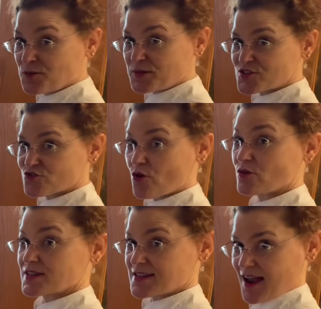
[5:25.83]
Bistro
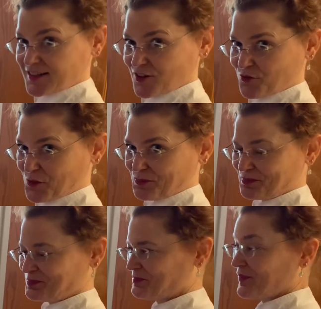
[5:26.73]
dining room.
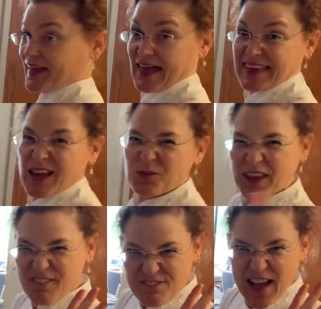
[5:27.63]
Again, we
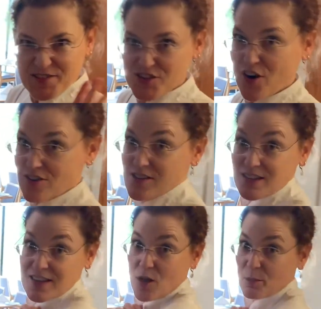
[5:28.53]
get 5 stars
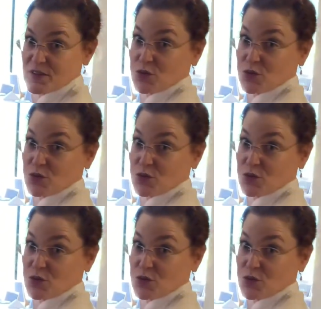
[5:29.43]
on Yelp and